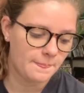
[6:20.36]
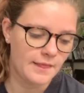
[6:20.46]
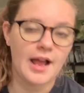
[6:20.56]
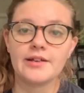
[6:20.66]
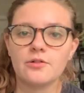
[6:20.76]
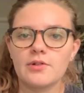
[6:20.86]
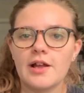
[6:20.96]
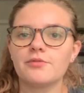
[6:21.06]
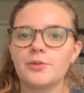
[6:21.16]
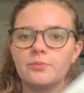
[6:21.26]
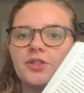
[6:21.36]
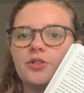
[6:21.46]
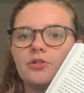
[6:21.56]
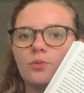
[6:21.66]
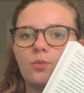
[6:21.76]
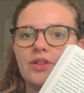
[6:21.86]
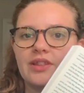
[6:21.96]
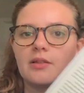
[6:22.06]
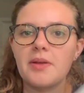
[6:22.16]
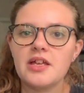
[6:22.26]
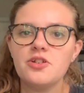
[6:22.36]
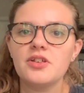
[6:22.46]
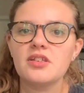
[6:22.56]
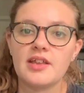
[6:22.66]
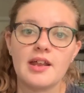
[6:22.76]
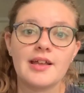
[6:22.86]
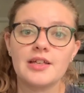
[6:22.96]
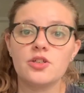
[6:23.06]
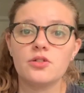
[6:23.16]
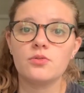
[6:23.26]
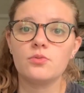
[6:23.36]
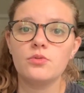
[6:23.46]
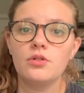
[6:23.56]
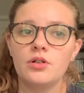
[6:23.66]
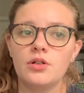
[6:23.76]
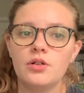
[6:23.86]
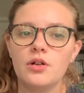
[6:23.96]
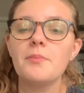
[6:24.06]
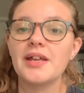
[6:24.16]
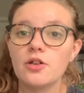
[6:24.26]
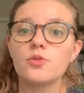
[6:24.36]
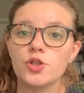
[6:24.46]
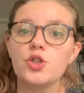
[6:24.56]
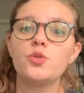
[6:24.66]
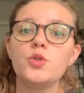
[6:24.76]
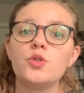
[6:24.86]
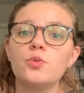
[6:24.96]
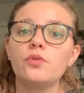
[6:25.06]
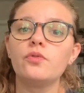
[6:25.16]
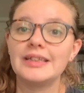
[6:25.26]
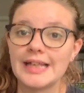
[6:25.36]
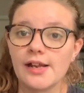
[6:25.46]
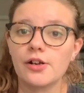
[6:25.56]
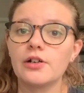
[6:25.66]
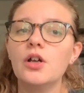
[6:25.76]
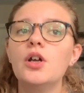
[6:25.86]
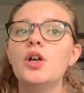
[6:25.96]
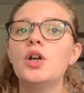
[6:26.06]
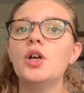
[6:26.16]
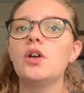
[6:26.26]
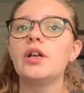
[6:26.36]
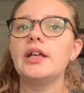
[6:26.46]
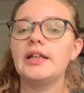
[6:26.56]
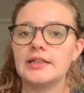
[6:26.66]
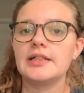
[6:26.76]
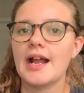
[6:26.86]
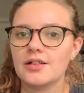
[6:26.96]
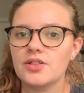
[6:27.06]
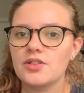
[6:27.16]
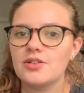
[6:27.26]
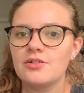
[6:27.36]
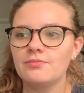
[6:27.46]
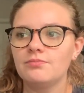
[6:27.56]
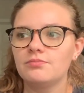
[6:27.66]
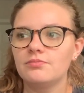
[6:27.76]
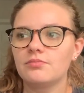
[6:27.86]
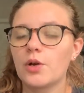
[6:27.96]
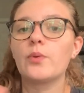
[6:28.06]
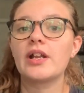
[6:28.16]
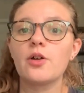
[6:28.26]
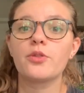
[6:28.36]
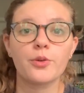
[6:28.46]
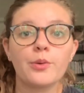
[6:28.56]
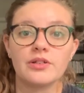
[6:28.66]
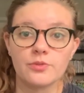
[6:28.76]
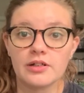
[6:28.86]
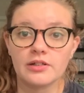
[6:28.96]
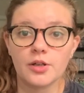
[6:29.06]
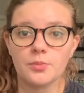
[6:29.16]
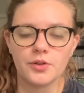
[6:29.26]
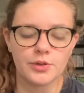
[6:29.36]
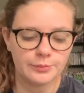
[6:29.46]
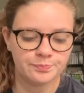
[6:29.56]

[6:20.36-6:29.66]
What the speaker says: I don't have room to do within the pages, that I can make notes to do later in the next, or when I go through and do it on the computer.